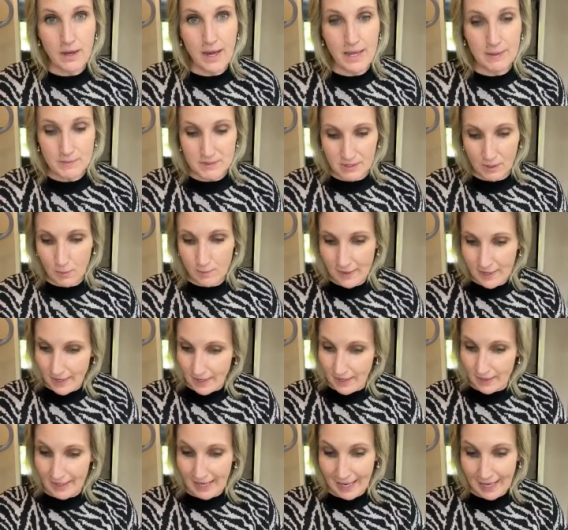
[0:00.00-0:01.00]
I'm so
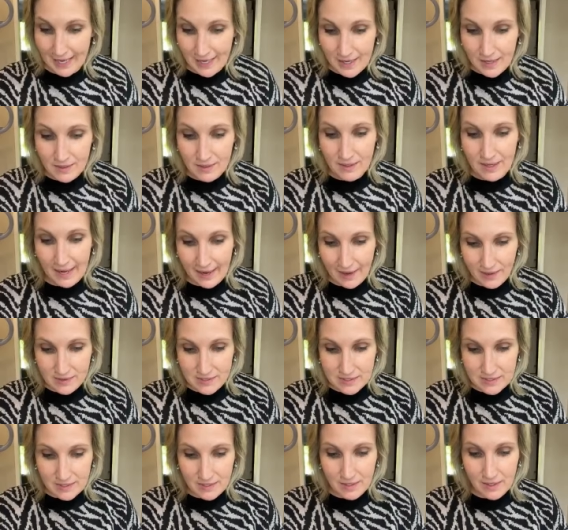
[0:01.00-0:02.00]
mad. And
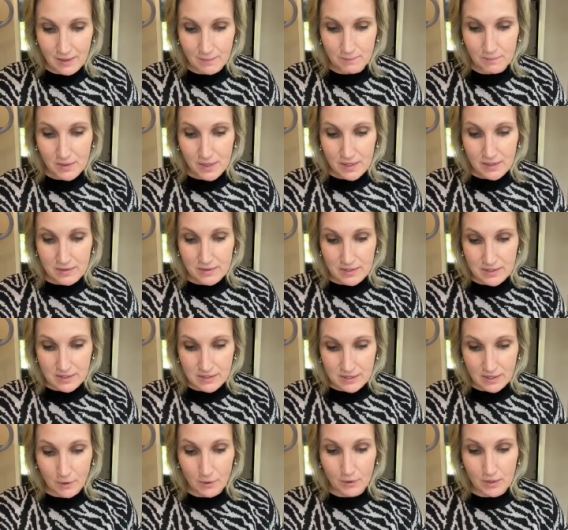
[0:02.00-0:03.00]
calcium
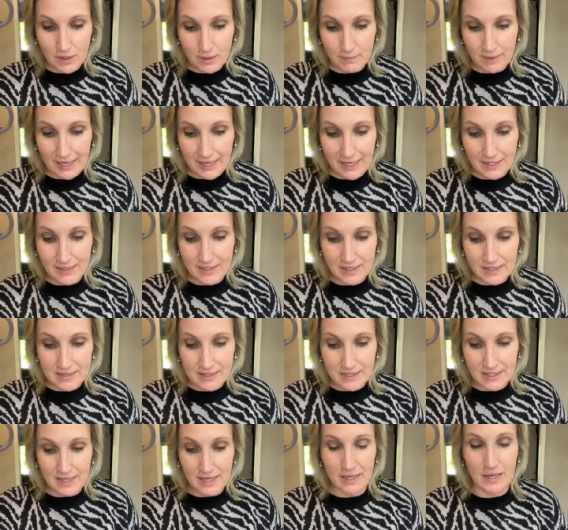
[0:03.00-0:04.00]
disodium
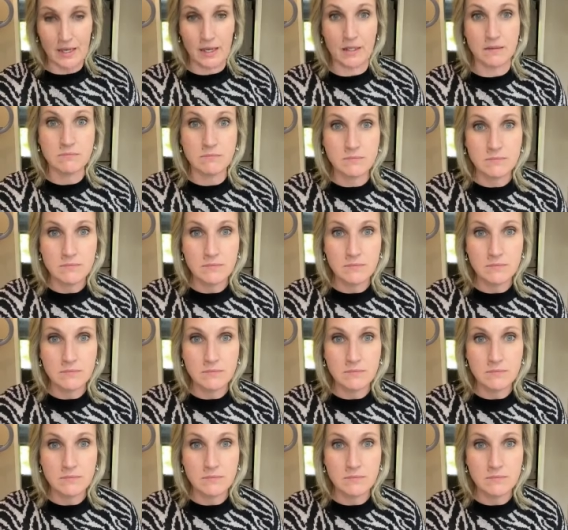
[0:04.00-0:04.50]
EDTA.